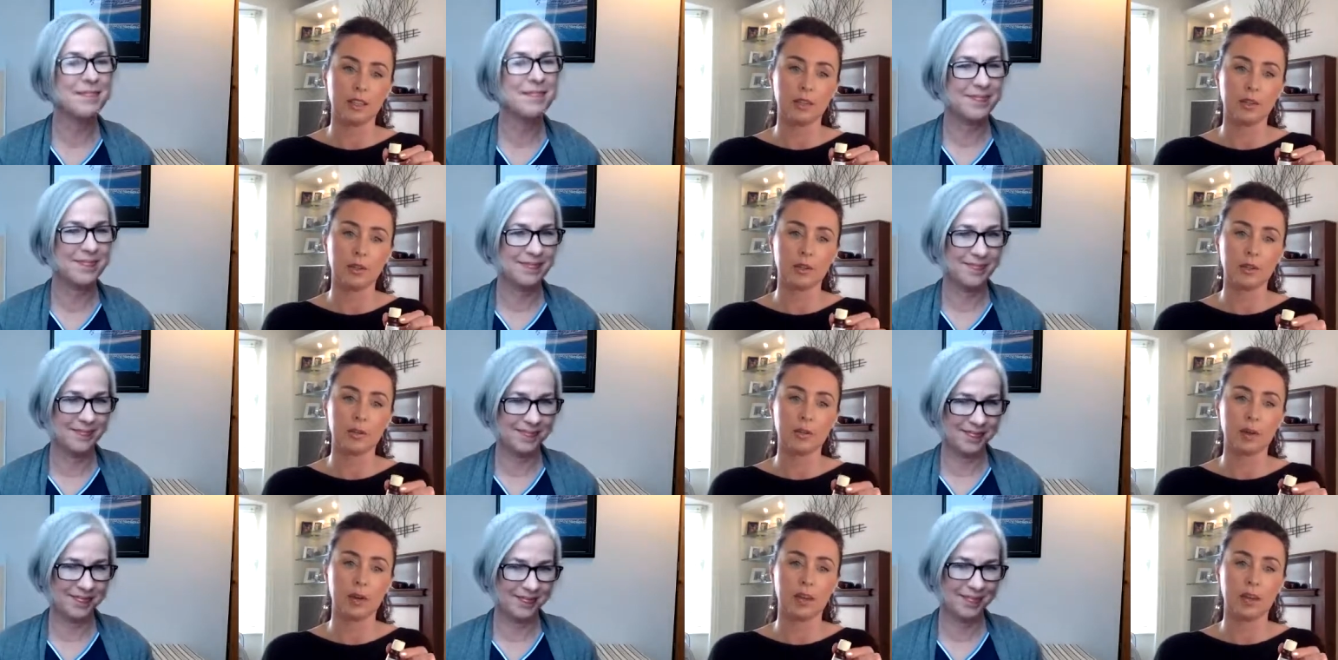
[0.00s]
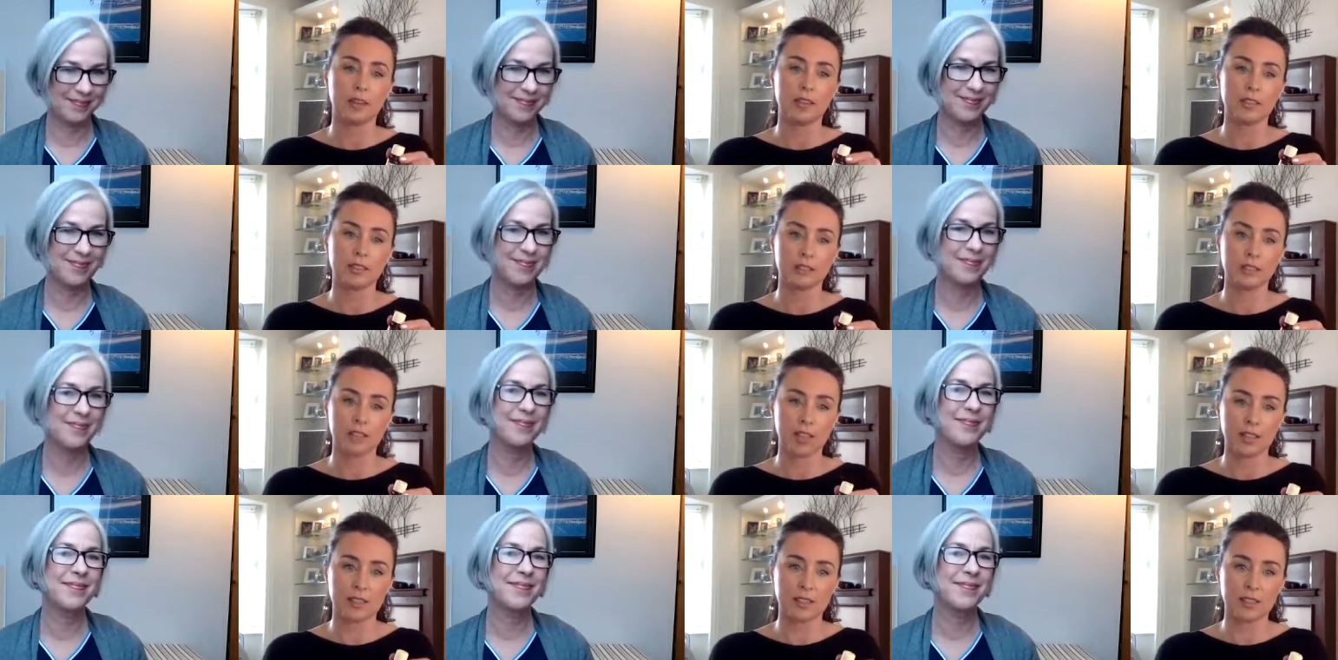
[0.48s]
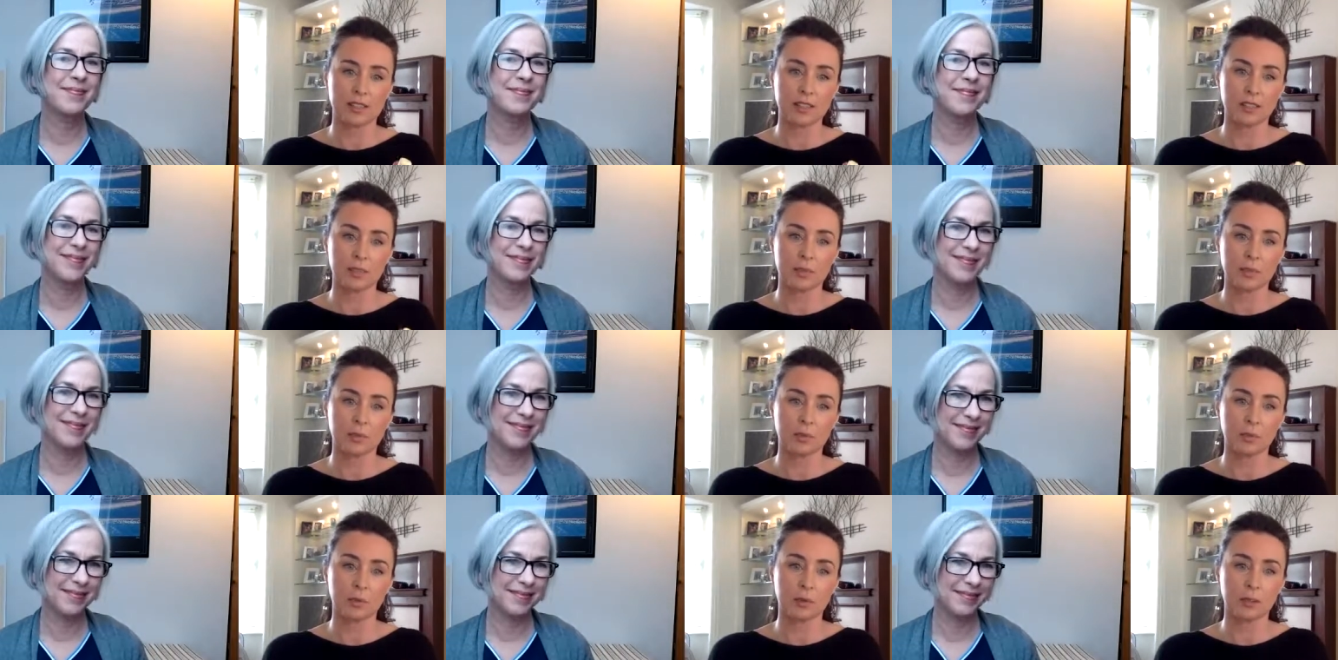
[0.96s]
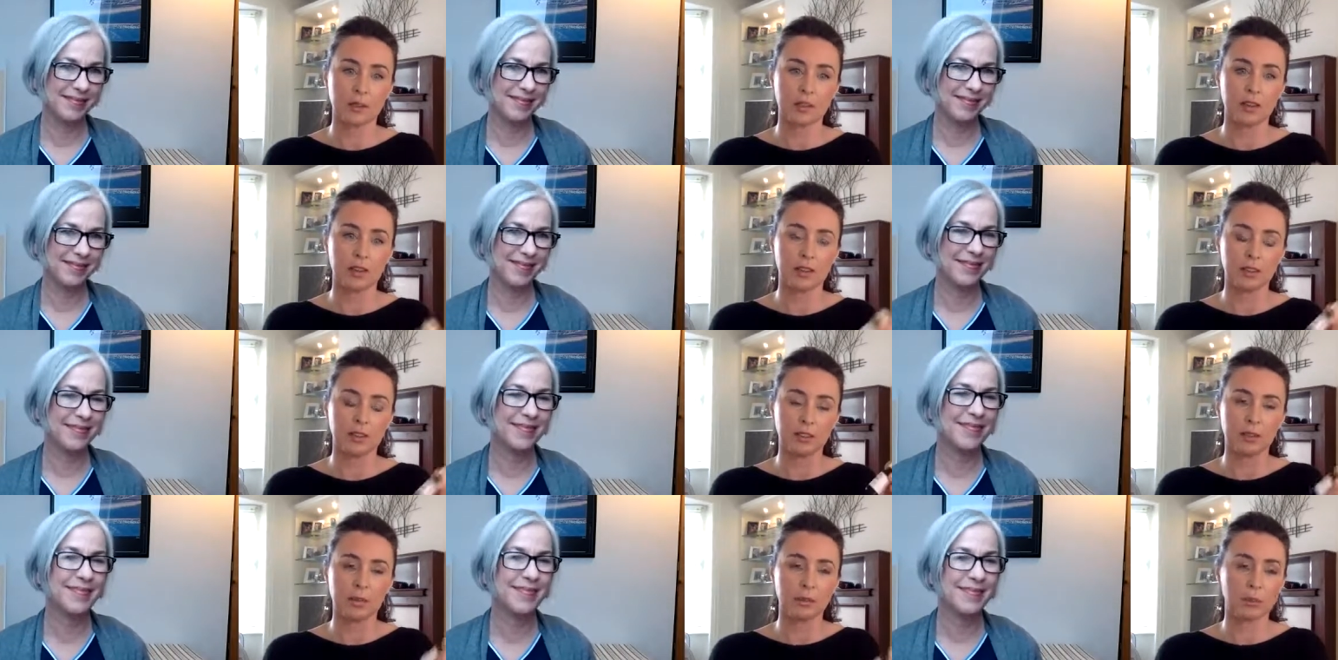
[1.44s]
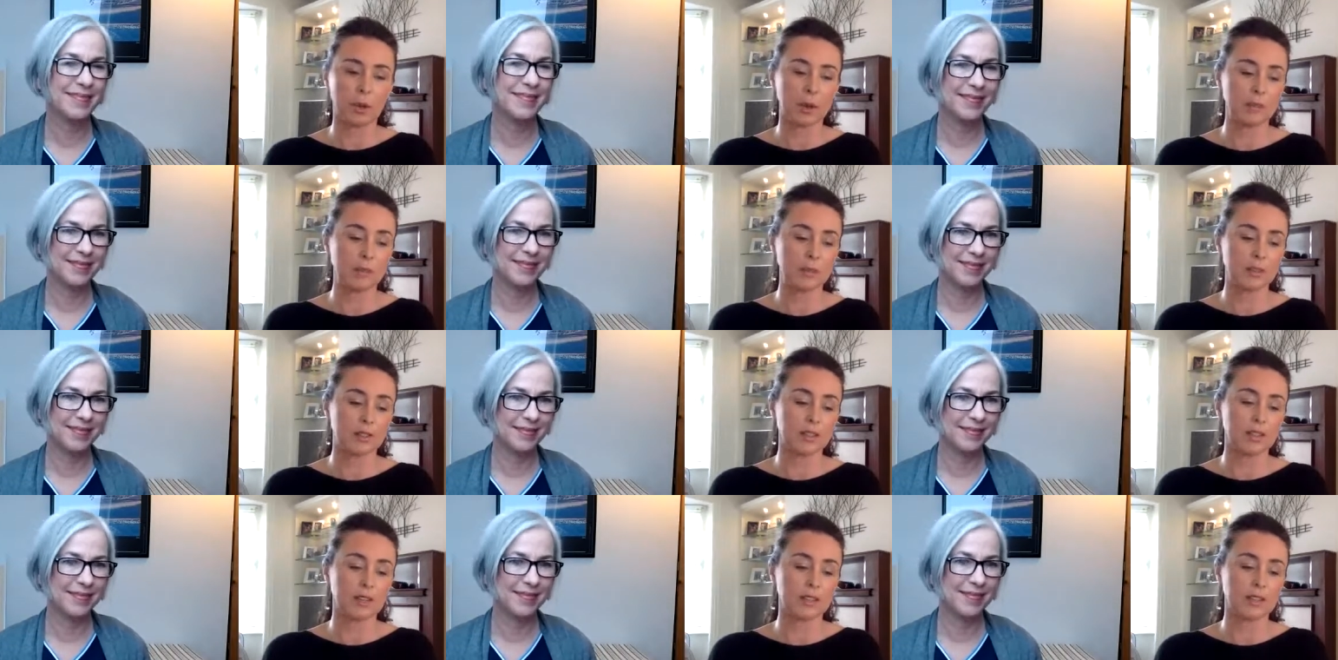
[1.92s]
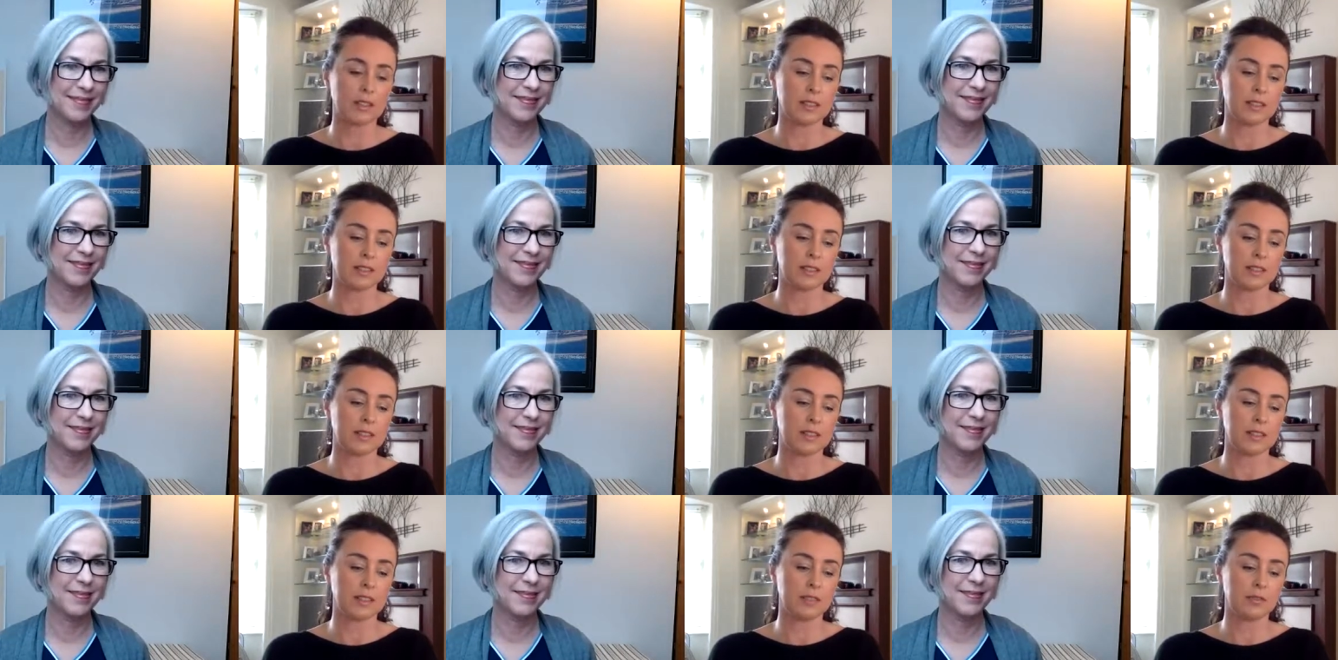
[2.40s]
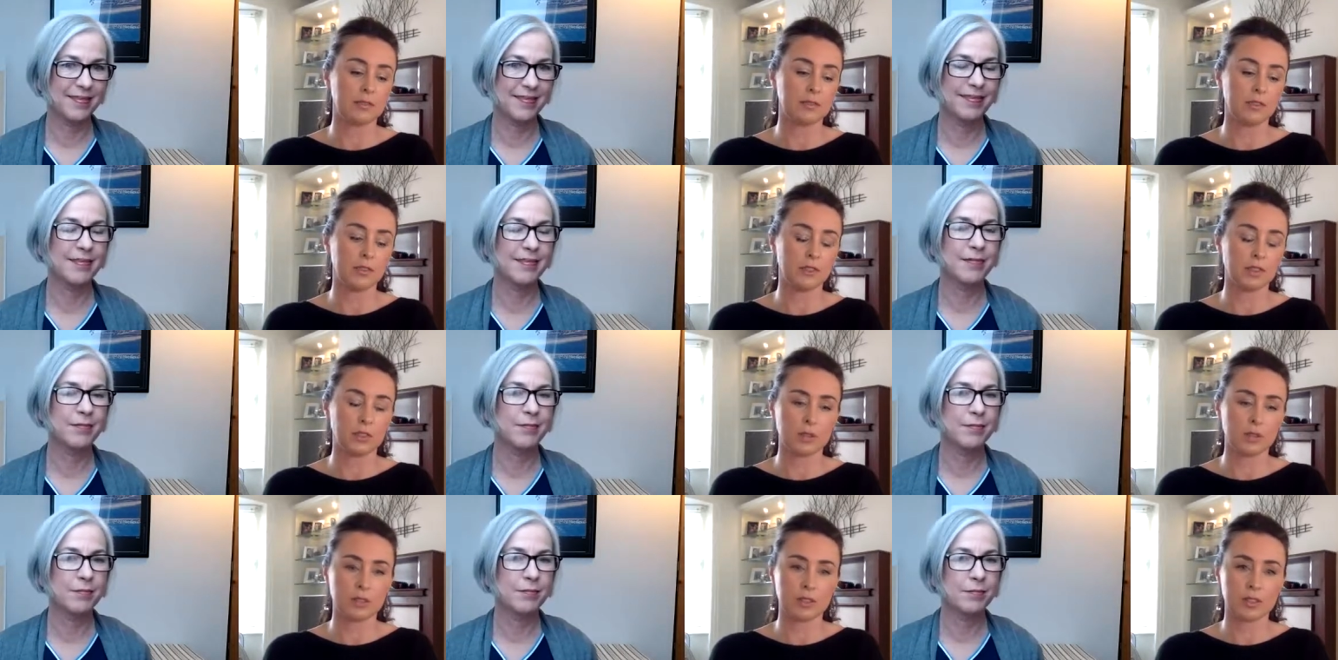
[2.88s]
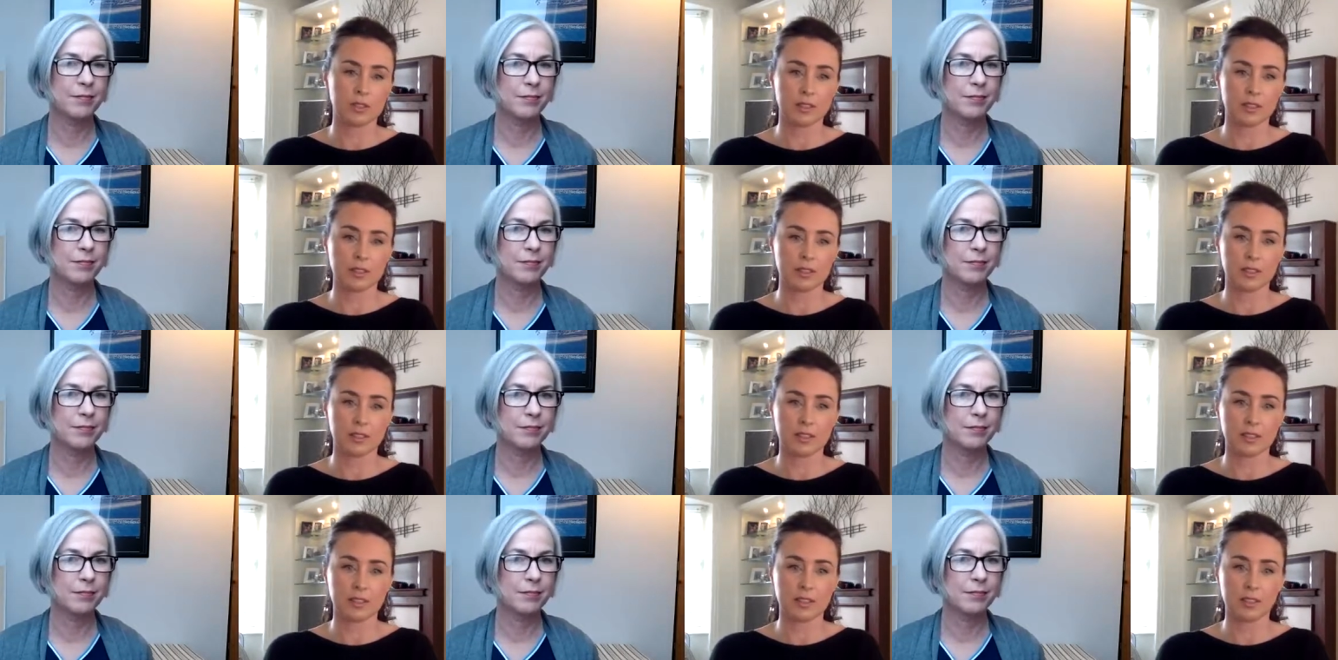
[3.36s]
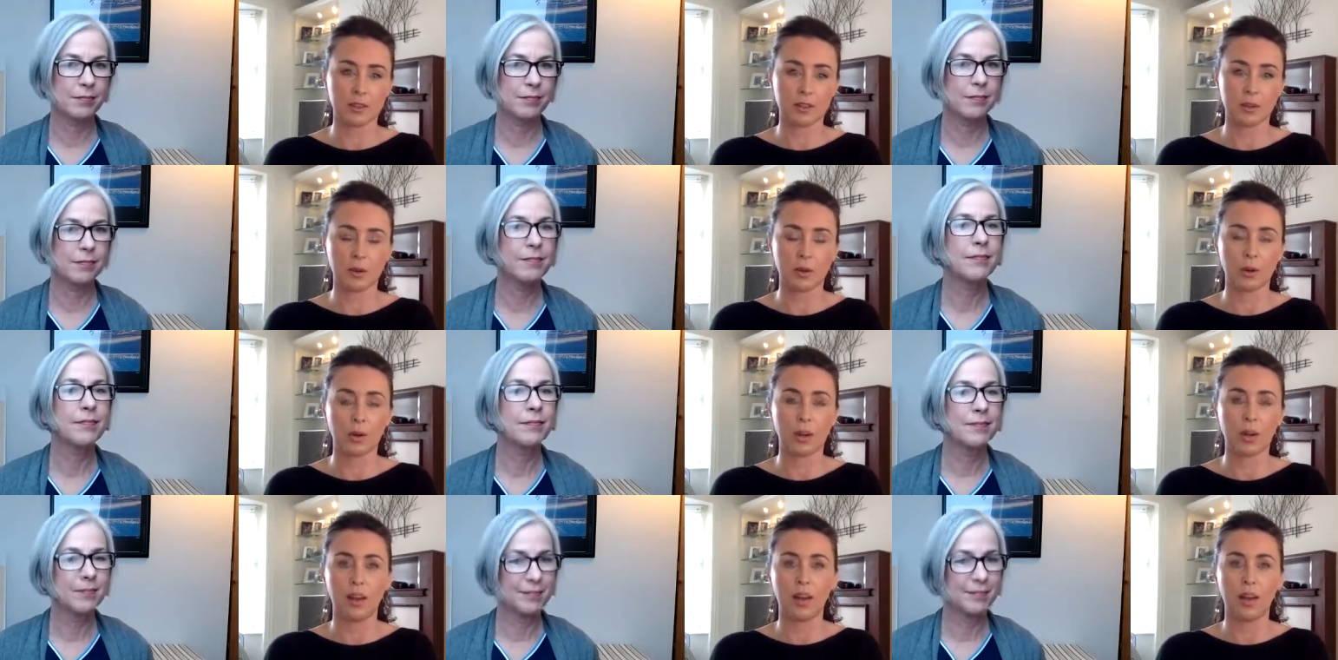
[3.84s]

Speaker 1: you had suggested with on your website different uses. So